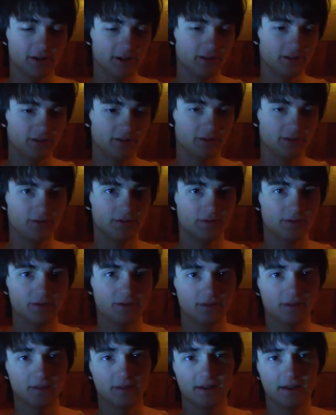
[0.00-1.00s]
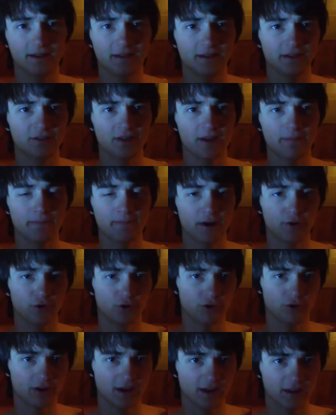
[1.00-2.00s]
he's not
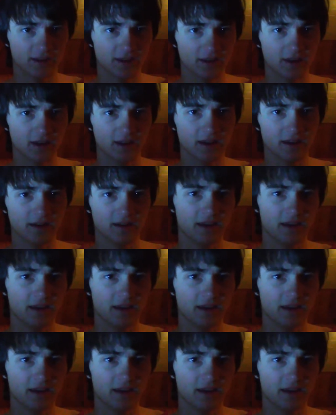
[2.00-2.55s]
married or anything,